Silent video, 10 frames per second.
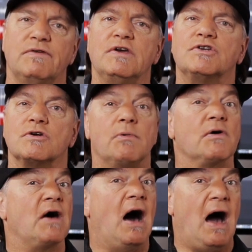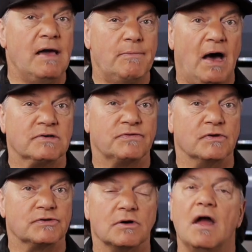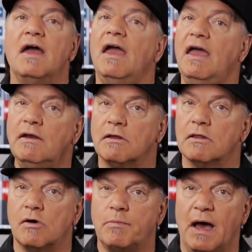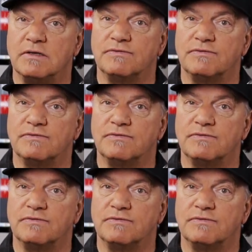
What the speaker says: feature both a high pass filter and a low pass